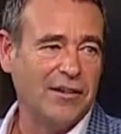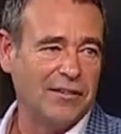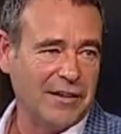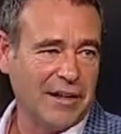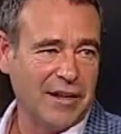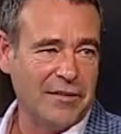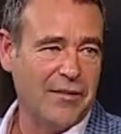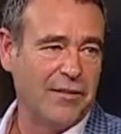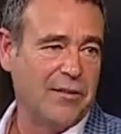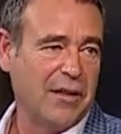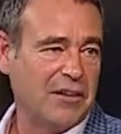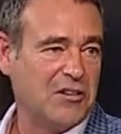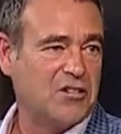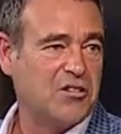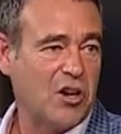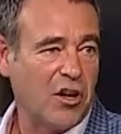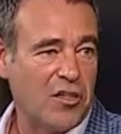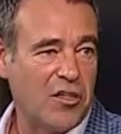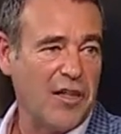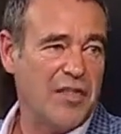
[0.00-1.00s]
and they
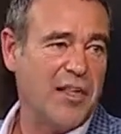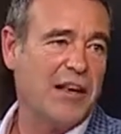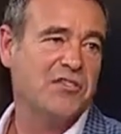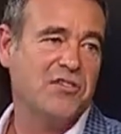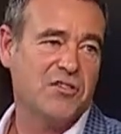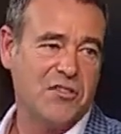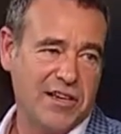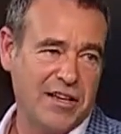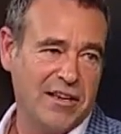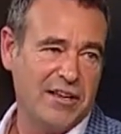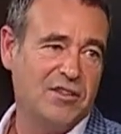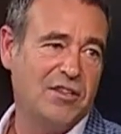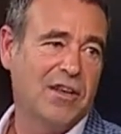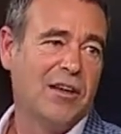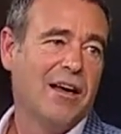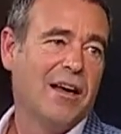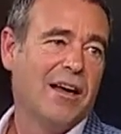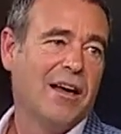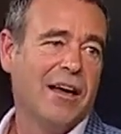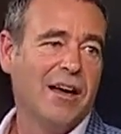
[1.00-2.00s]
decide that that's theirs,
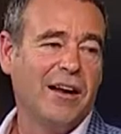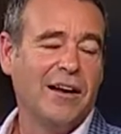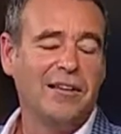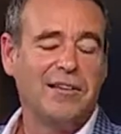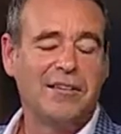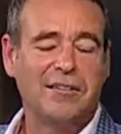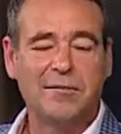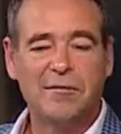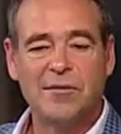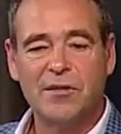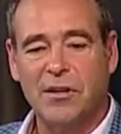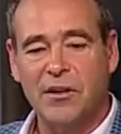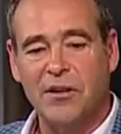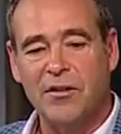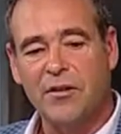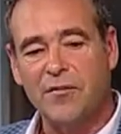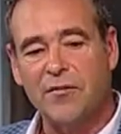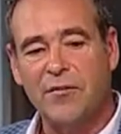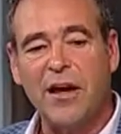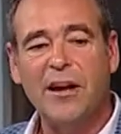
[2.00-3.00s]
and you know,
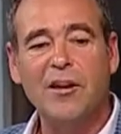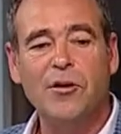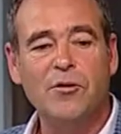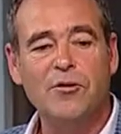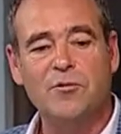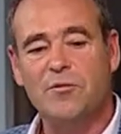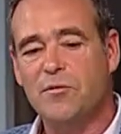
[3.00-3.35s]
the value.